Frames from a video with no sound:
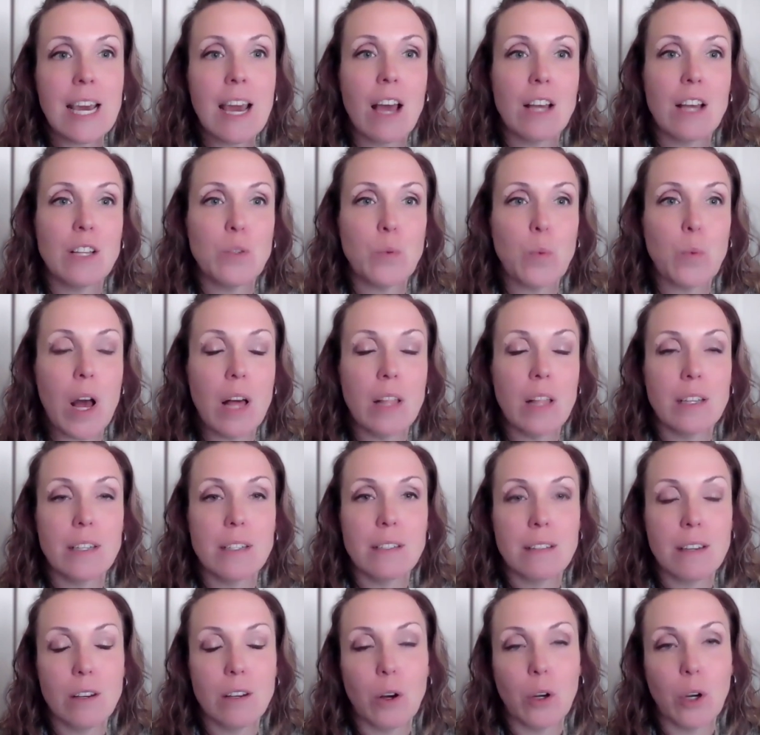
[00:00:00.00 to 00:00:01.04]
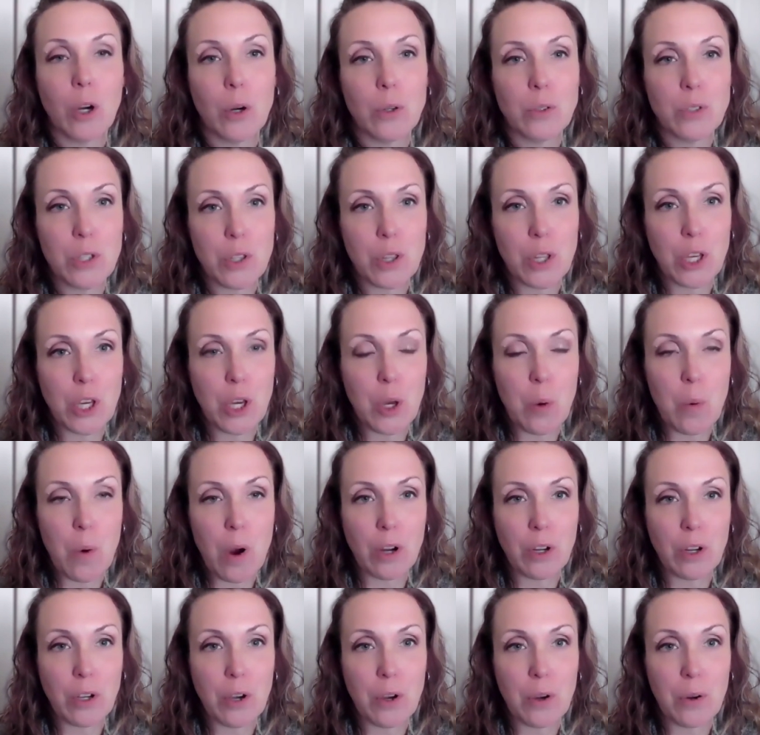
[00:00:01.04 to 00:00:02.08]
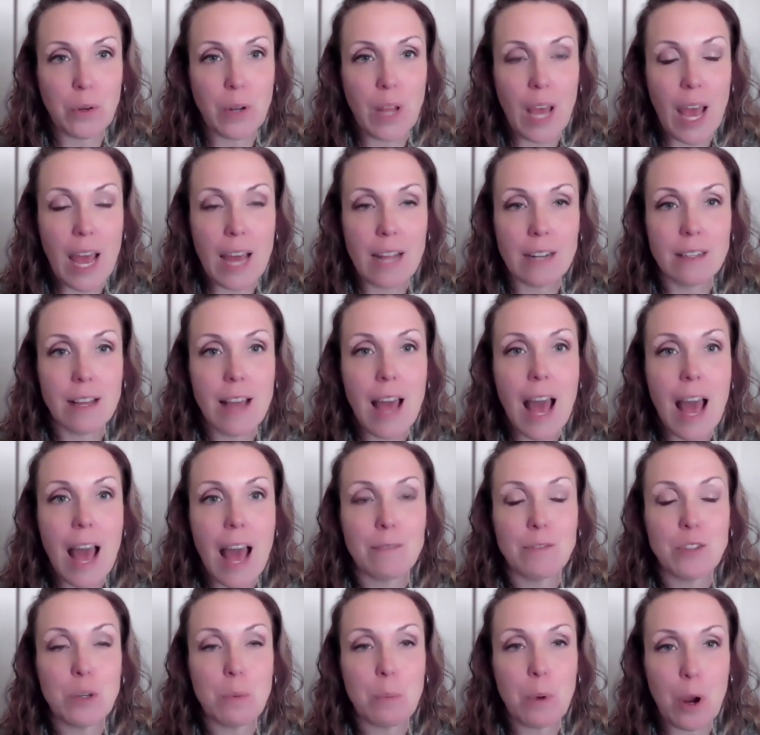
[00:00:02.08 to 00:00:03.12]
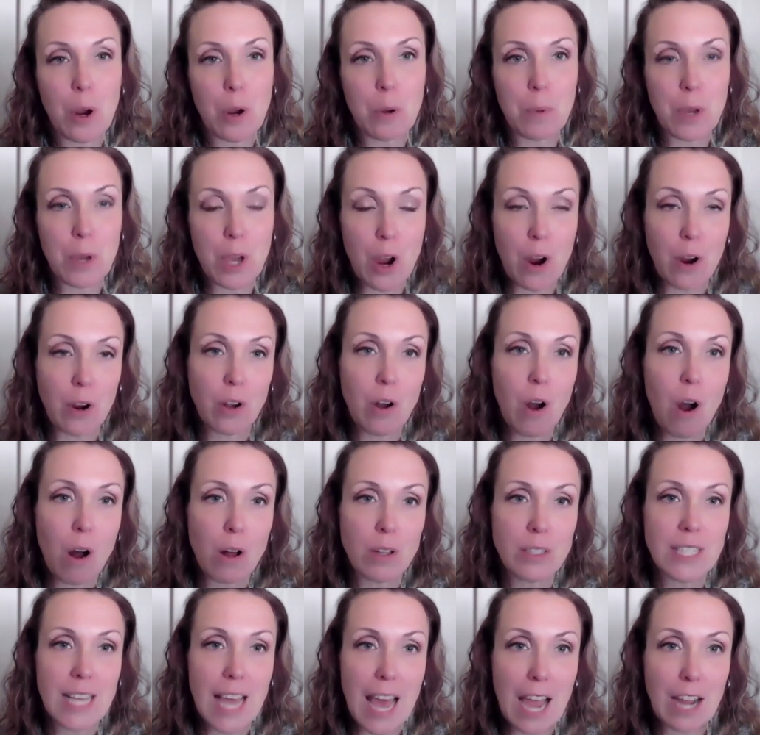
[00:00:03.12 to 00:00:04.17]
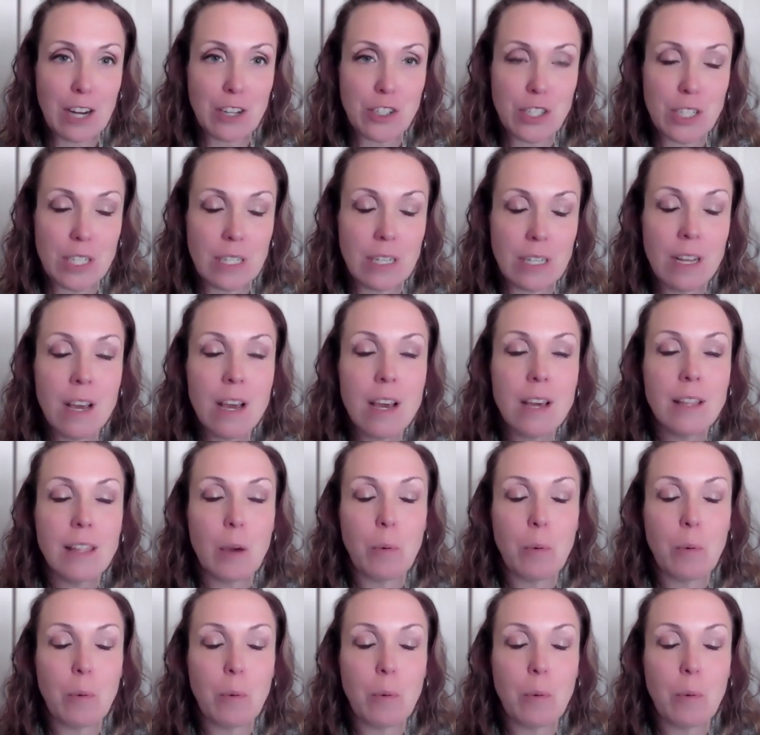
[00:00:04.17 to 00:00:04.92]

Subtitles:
as well as go to the QR code and have tomorrow be our call to action